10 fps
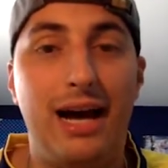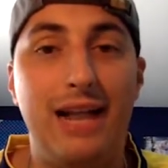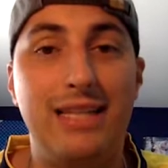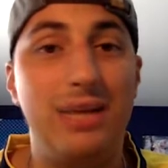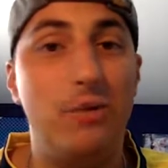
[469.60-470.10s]

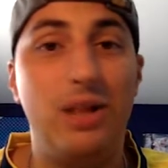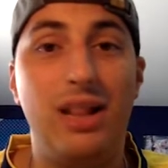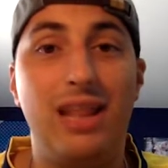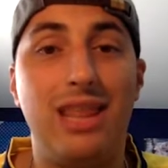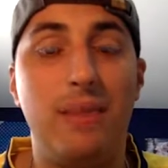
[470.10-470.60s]
Didn't really
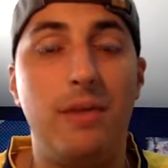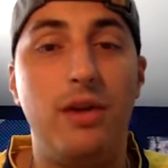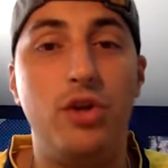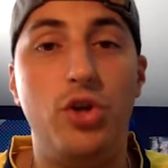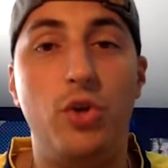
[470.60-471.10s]
let them
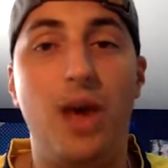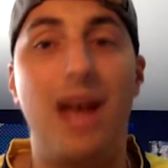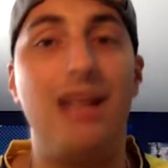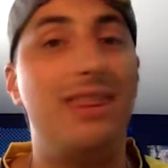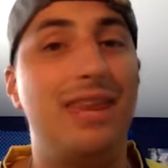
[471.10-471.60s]
do
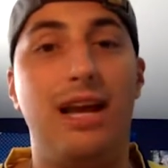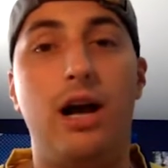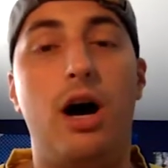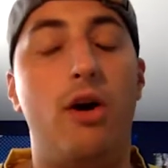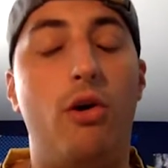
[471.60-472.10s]
anything
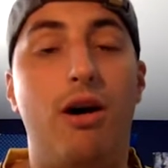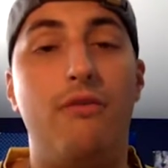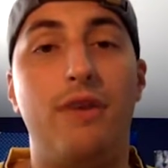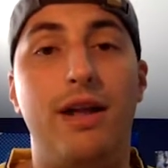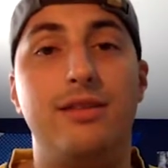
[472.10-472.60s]
on
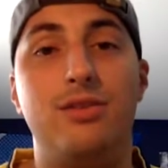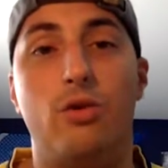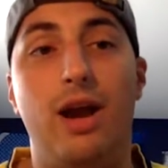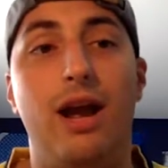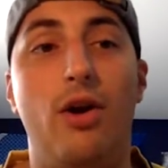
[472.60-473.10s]
offense
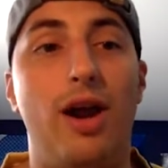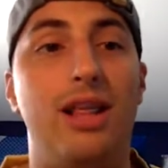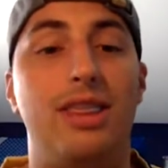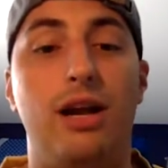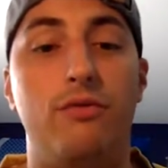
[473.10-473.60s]
or
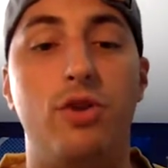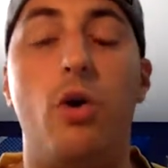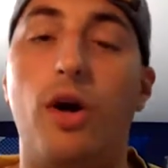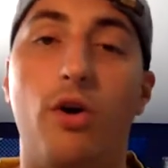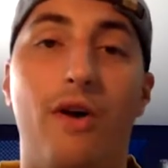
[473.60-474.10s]
anything of
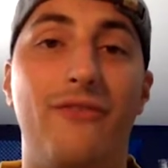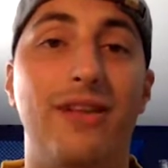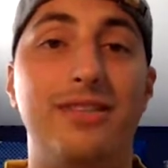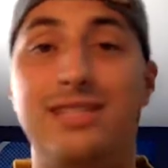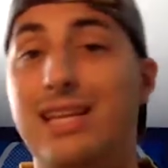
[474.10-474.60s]
note on
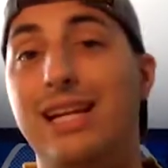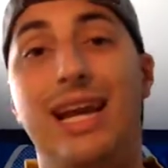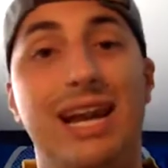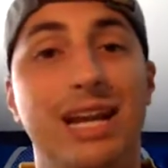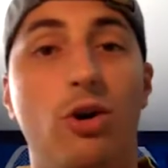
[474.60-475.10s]
offense. Didn't
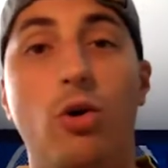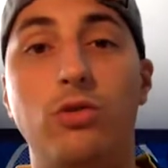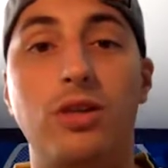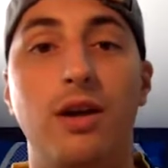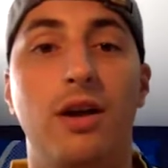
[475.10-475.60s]
get any
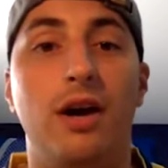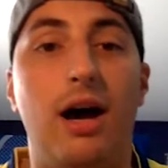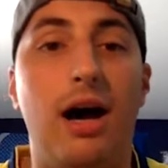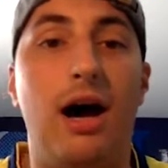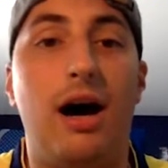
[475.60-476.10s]
goals.
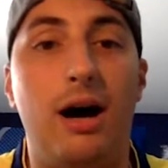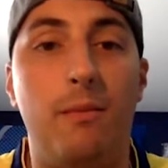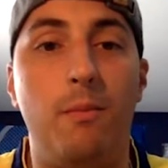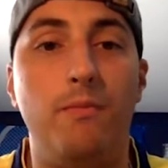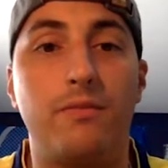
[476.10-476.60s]

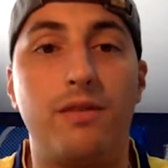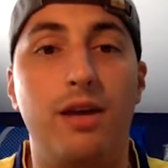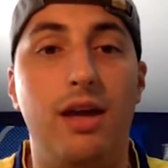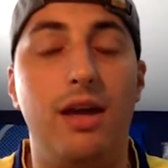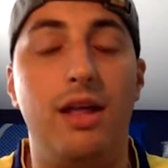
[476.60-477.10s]
And
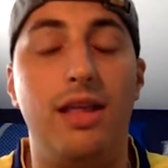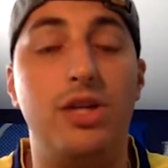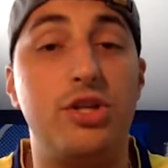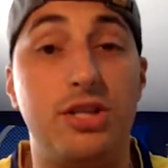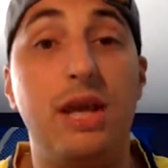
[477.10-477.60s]

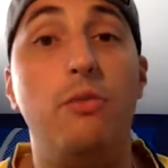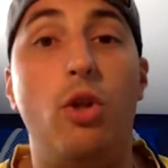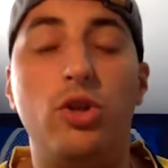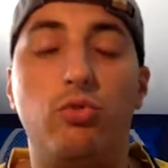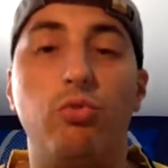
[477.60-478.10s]
they
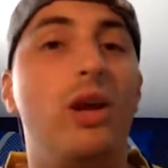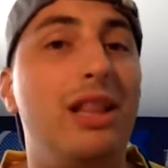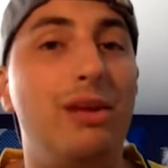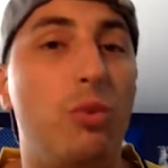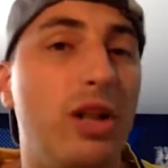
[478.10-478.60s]
looked
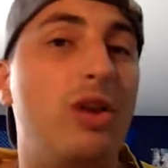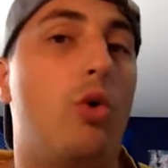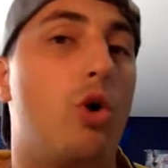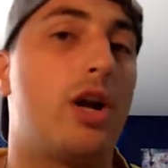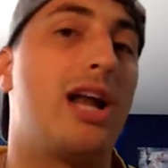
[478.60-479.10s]
really, really
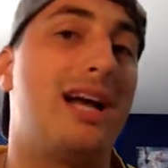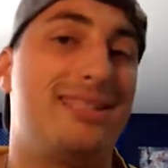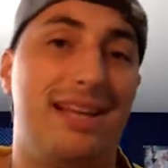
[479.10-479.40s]
organized.